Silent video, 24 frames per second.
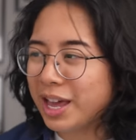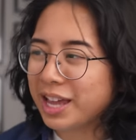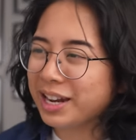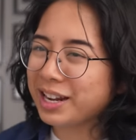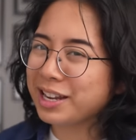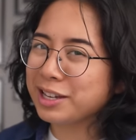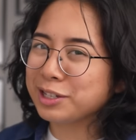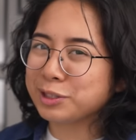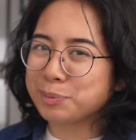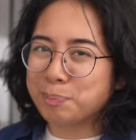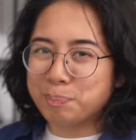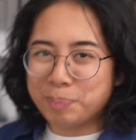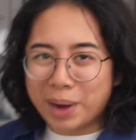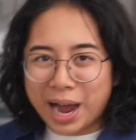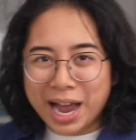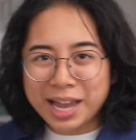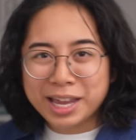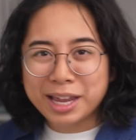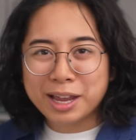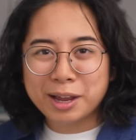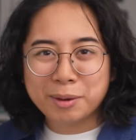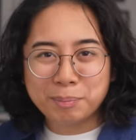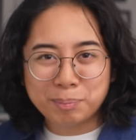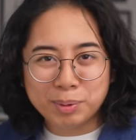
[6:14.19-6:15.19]
that is
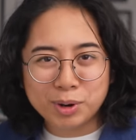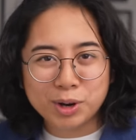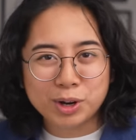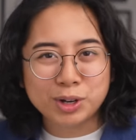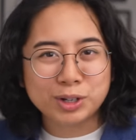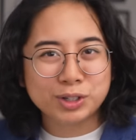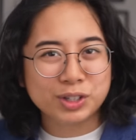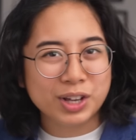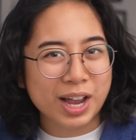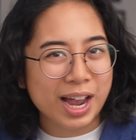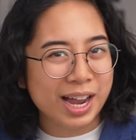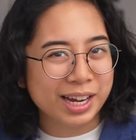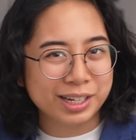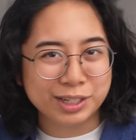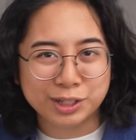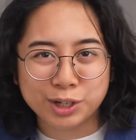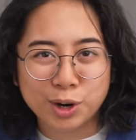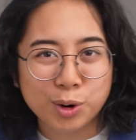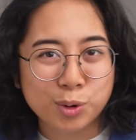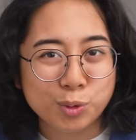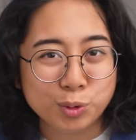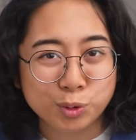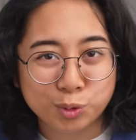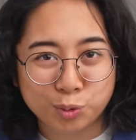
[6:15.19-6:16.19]
buying books I
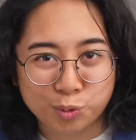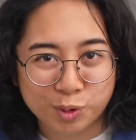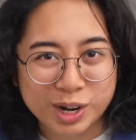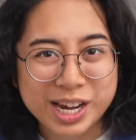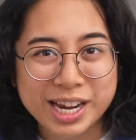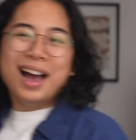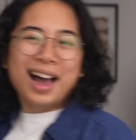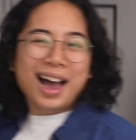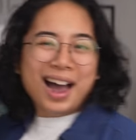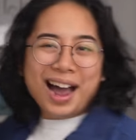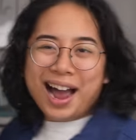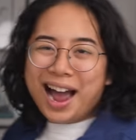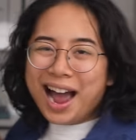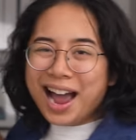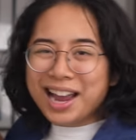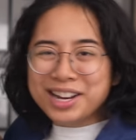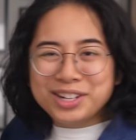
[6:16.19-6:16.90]
don't read,